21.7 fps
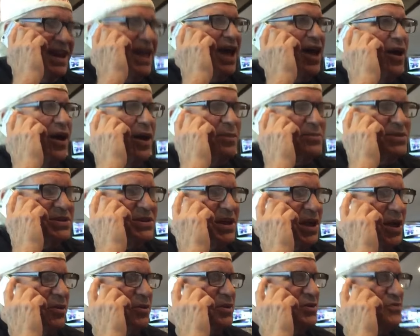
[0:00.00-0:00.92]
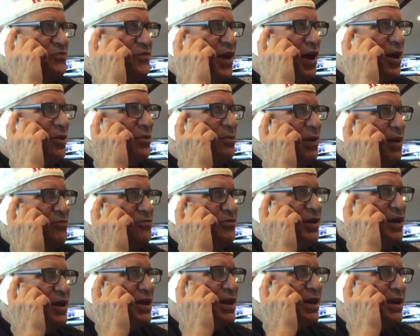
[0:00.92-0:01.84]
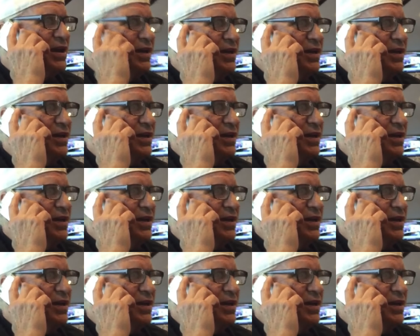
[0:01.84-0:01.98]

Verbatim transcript: No, I'm just calling my phone.